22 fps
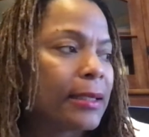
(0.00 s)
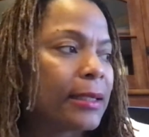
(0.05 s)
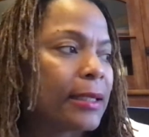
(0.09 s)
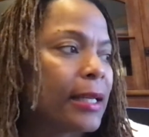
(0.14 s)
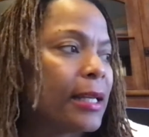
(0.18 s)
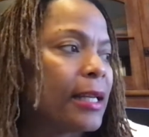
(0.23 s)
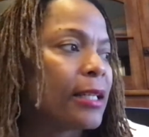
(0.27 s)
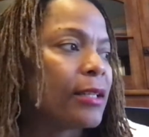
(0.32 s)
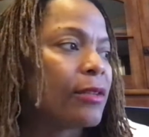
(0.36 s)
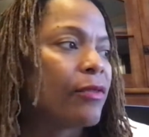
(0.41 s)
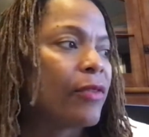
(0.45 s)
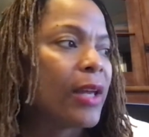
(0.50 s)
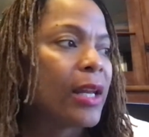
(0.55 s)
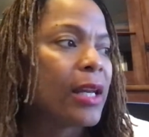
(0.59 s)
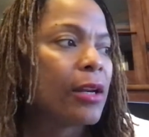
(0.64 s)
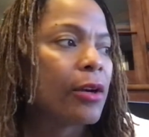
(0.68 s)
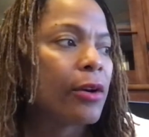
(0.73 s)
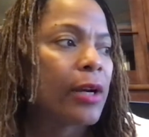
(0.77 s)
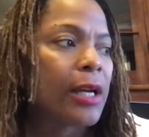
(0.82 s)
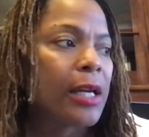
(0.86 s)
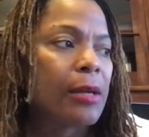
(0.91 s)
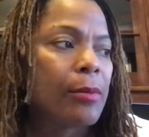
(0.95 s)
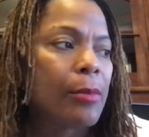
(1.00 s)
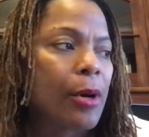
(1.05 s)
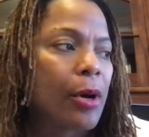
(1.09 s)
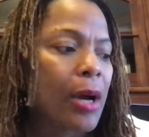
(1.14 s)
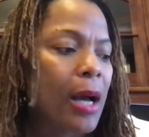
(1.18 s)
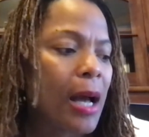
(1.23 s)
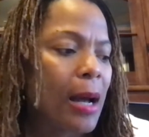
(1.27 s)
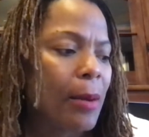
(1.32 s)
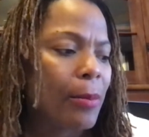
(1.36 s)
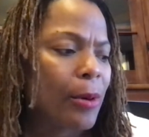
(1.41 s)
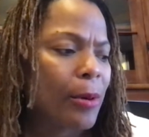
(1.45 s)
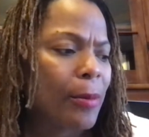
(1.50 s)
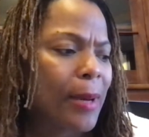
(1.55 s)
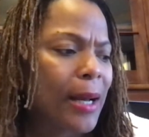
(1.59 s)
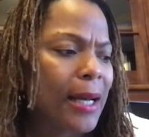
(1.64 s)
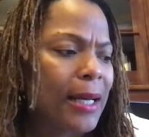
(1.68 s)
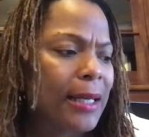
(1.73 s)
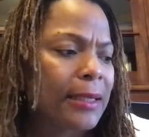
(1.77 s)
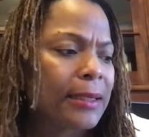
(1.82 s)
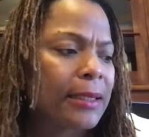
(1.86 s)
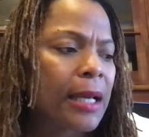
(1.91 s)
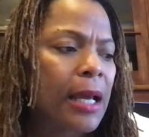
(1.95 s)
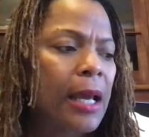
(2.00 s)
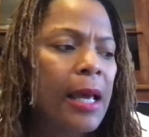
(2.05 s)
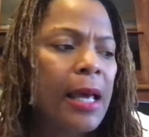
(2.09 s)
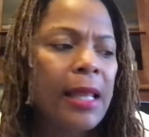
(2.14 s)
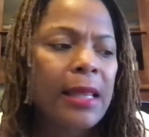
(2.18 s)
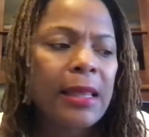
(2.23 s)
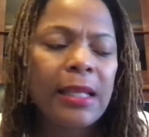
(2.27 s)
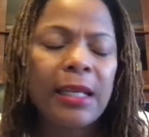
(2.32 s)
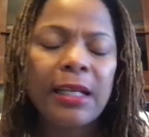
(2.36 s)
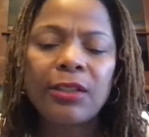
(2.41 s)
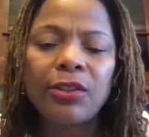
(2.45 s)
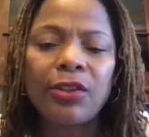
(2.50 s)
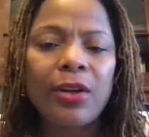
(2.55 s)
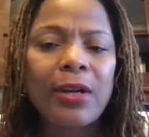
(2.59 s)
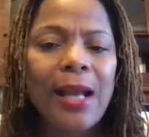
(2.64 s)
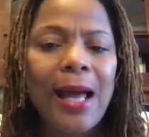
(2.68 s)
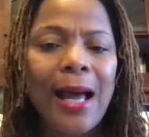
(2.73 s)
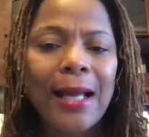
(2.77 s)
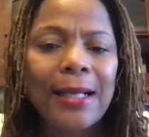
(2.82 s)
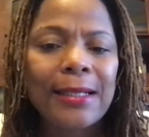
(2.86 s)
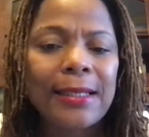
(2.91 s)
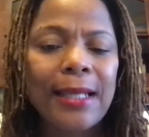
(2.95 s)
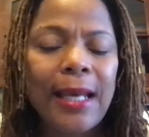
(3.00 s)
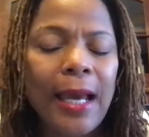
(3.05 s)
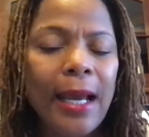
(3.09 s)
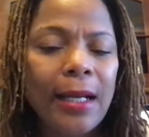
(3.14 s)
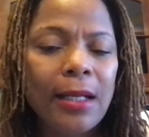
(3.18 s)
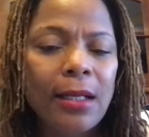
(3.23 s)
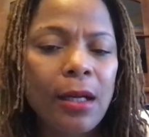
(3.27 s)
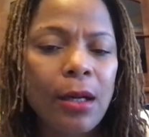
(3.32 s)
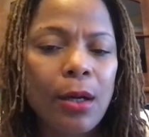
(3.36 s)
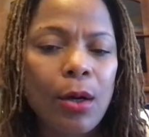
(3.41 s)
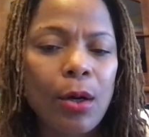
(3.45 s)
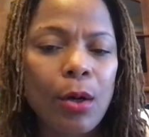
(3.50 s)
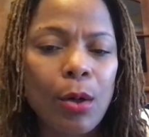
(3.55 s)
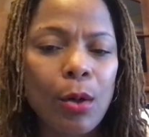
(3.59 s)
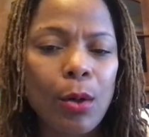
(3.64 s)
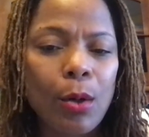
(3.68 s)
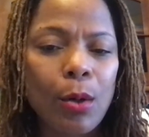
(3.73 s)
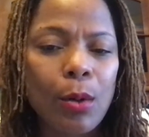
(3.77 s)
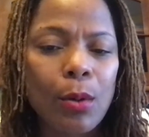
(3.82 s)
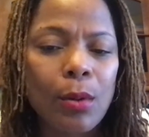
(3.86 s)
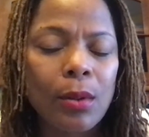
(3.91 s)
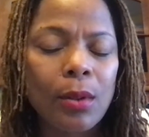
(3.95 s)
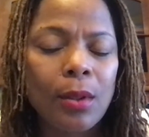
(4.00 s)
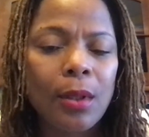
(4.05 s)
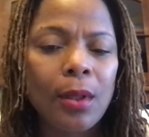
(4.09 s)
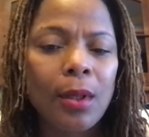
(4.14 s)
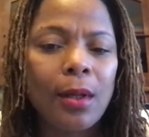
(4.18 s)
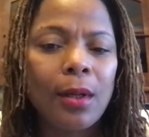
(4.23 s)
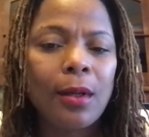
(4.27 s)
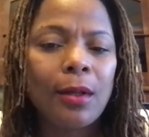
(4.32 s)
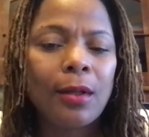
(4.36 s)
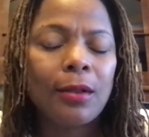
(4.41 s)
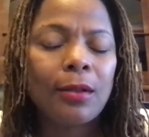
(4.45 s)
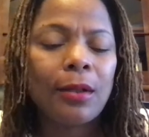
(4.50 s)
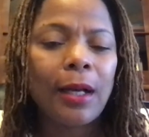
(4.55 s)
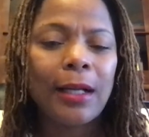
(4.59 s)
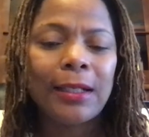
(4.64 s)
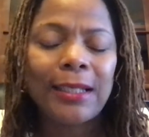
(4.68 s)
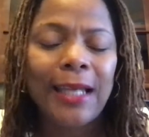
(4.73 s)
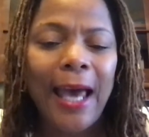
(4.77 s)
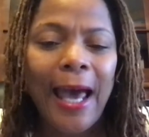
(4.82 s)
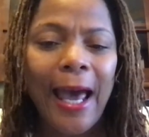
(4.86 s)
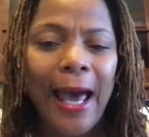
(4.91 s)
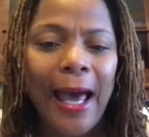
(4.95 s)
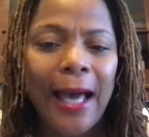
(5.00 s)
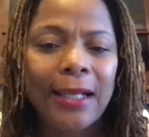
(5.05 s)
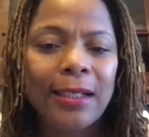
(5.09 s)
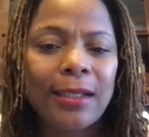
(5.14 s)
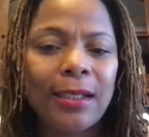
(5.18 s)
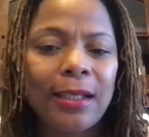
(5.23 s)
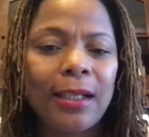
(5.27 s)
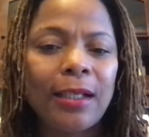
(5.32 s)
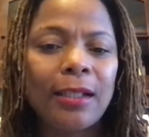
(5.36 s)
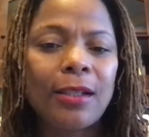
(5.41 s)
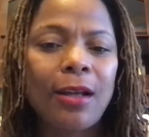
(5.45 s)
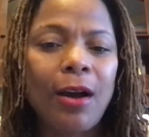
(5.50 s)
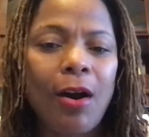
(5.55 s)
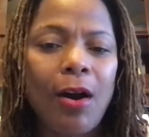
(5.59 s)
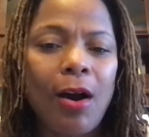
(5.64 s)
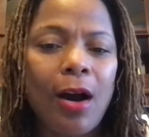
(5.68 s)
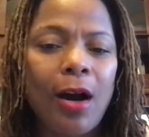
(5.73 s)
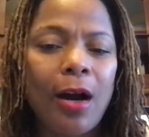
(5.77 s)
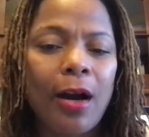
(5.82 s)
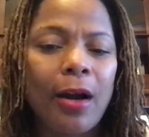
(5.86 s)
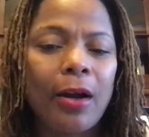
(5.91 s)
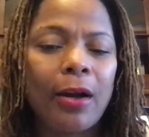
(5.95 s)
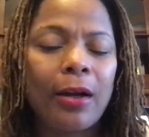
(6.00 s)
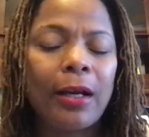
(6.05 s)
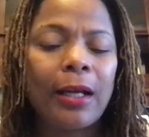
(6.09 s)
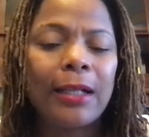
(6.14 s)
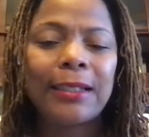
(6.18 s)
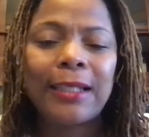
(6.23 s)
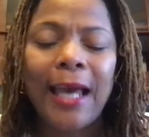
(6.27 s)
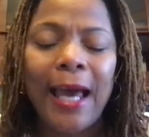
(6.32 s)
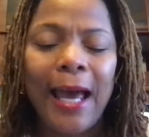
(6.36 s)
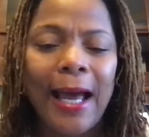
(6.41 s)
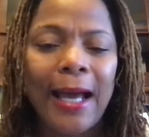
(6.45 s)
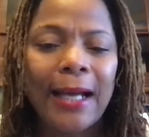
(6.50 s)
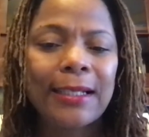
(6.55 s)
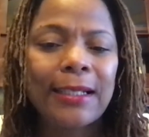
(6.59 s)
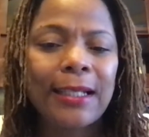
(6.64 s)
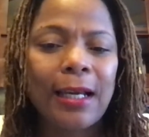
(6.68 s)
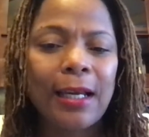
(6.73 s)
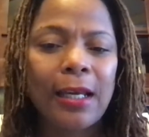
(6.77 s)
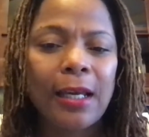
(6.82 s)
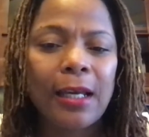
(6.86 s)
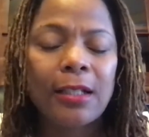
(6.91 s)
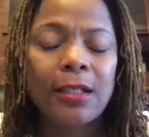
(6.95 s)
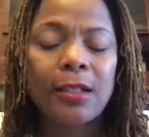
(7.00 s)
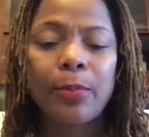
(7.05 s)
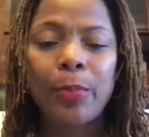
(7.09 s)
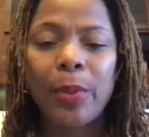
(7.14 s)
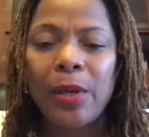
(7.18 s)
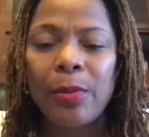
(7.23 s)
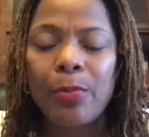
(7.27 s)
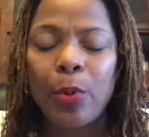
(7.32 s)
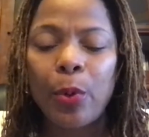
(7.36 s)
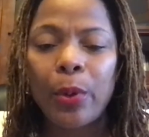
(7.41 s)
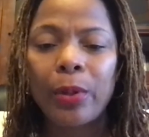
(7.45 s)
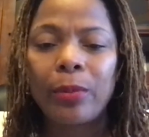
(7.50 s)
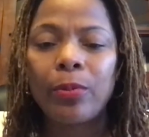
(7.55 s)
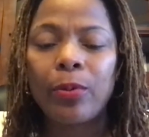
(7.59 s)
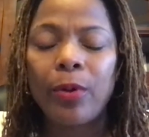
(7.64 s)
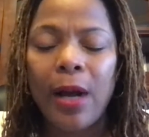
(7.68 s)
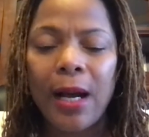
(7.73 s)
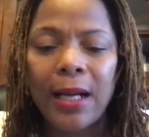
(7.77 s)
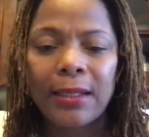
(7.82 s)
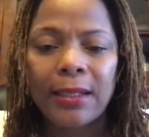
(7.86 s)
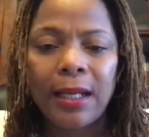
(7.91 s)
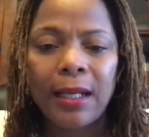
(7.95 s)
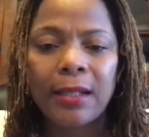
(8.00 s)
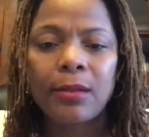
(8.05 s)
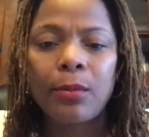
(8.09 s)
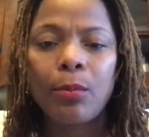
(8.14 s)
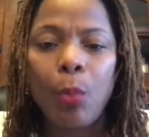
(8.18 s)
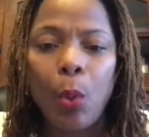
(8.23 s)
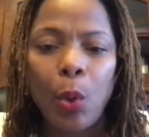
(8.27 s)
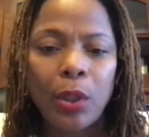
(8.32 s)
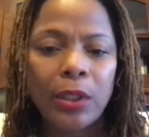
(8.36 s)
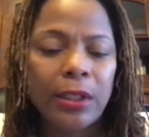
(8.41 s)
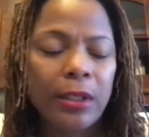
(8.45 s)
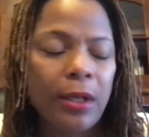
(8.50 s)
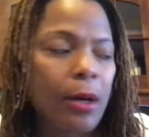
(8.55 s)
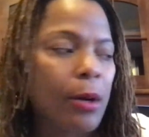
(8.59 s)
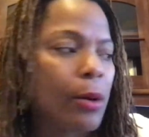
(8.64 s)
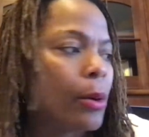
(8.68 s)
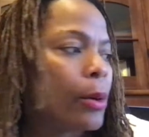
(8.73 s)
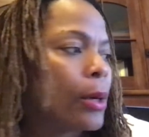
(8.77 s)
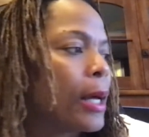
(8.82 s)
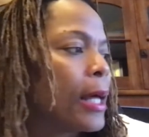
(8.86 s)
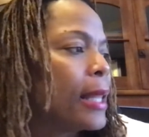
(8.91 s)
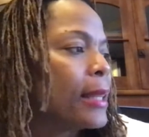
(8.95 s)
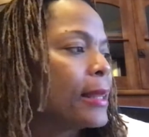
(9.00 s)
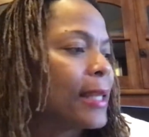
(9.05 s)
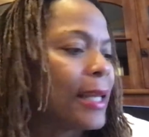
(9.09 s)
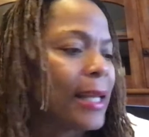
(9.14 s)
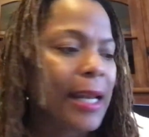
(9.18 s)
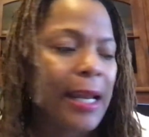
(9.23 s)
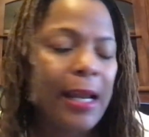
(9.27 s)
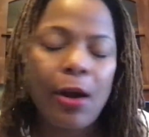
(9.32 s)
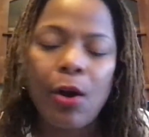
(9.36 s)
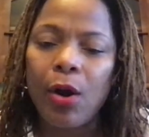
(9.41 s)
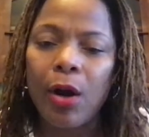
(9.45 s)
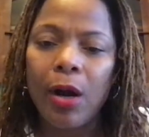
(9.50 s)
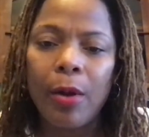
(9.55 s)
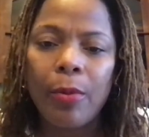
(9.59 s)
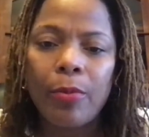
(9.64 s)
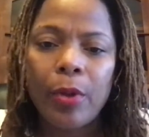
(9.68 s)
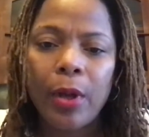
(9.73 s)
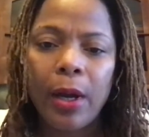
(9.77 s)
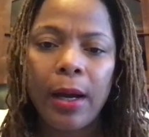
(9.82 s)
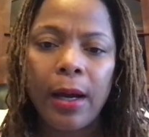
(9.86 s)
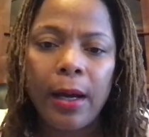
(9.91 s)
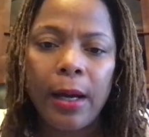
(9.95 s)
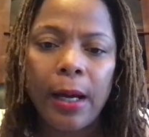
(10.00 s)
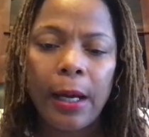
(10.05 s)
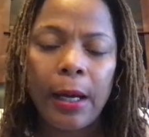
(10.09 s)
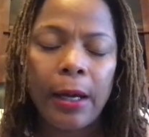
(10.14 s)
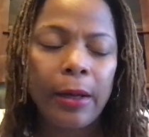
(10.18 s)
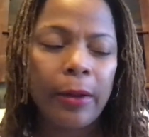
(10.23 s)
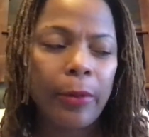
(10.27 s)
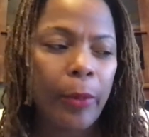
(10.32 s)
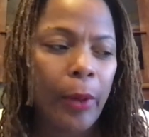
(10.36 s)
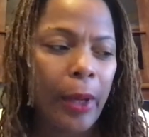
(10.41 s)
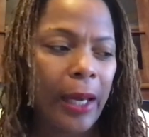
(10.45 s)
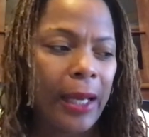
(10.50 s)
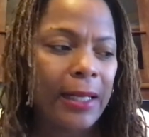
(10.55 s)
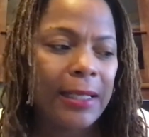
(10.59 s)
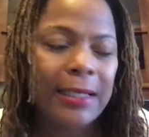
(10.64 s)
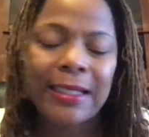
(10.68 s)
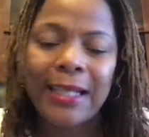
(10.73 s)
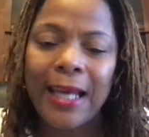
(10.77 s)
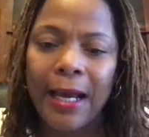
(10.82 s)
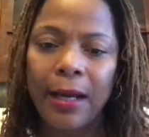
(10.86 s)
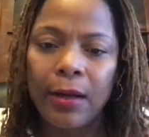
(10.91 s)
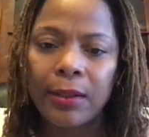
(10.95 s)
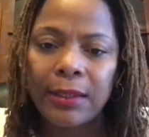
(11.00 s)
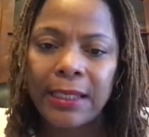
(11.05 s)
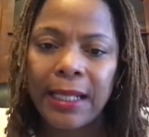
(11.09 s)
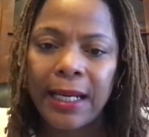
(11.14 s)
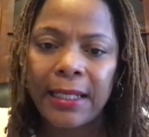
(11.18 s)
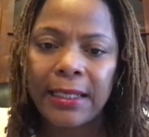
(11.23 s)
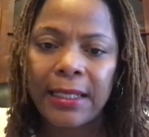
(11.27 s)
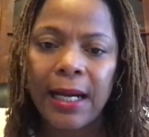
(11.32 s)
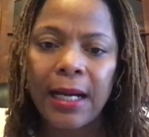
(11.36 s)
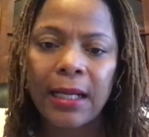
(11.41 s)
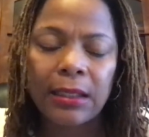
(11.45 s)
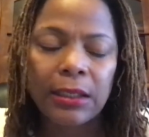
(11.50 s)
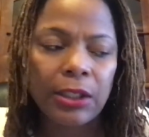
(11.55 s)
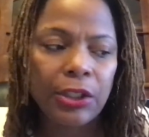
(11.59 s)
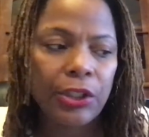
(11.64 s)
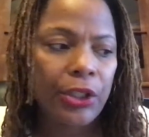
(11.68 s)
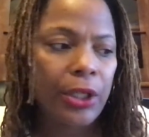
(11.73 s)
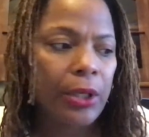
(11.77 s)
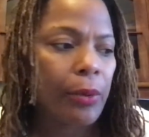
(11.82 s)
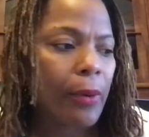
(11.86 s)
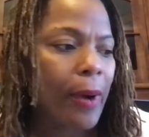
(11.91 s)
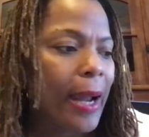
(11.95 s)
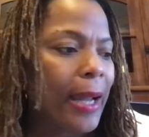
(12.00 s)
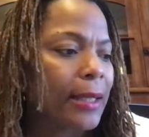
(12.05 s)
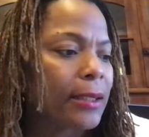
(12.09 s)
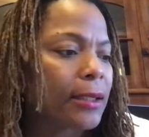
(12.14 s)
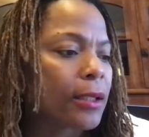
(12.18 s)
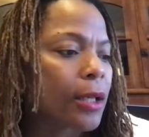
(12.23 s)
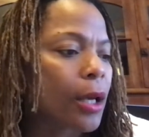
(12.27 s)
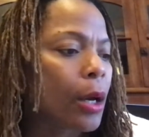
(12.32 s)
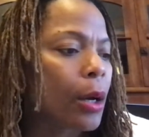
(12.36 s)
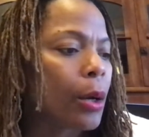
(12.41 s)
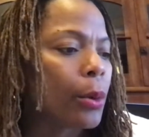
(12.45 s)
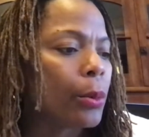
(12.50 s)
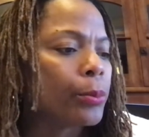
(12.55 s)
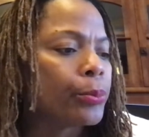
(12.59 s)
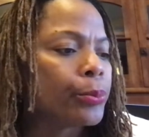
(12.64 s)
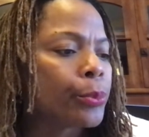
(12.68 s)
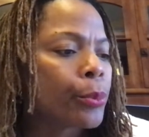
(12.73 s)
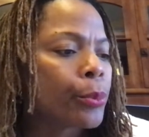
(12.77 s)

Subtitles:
and this vendor email compromise, these are not technical attacks. These are attacks against people and process more so than they are an attack on technology, right? So